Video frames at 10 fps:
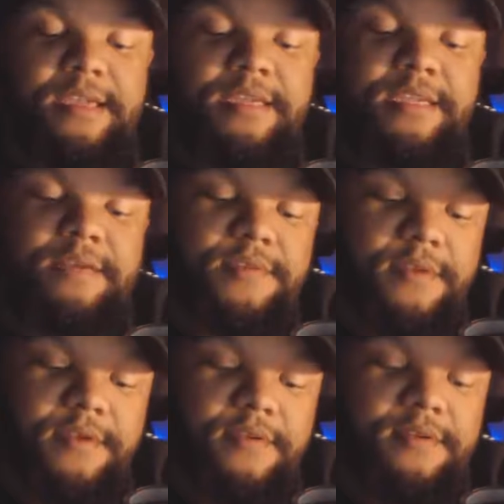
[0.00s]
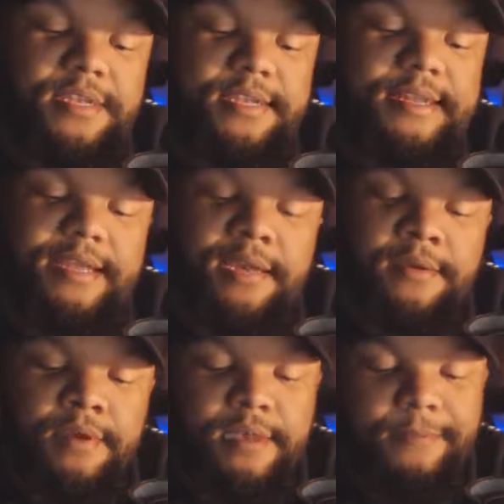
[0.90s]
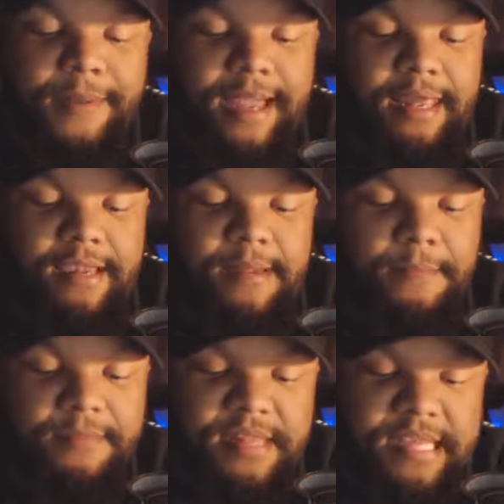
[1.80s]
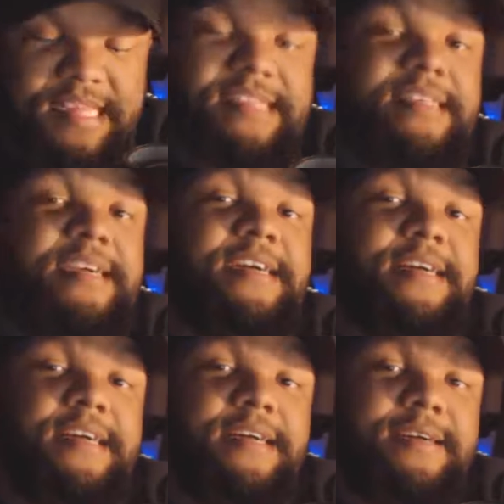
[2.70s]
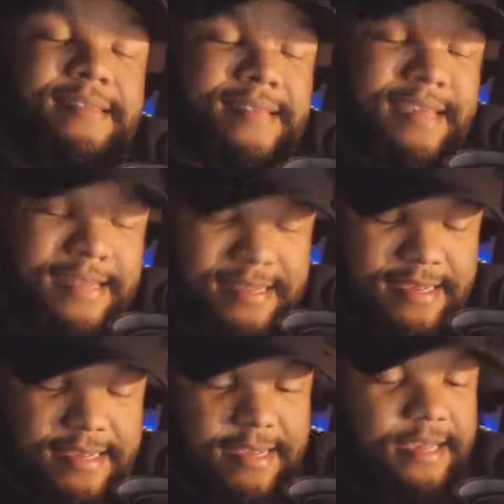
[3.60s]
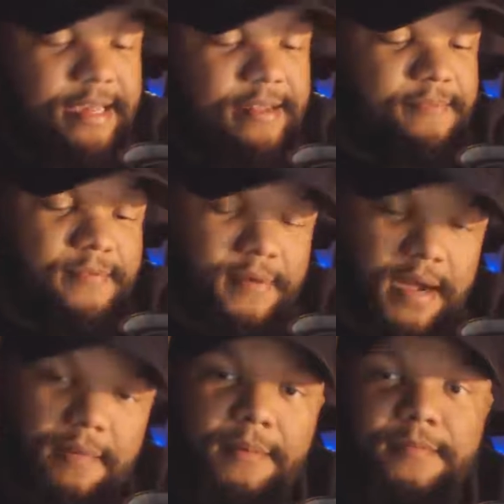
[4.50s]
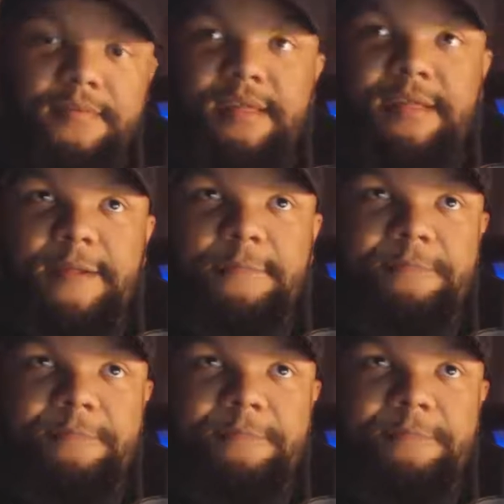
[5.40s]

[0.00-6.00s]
She returns, she's interrupted by Alexa Bliss. Alexa is probably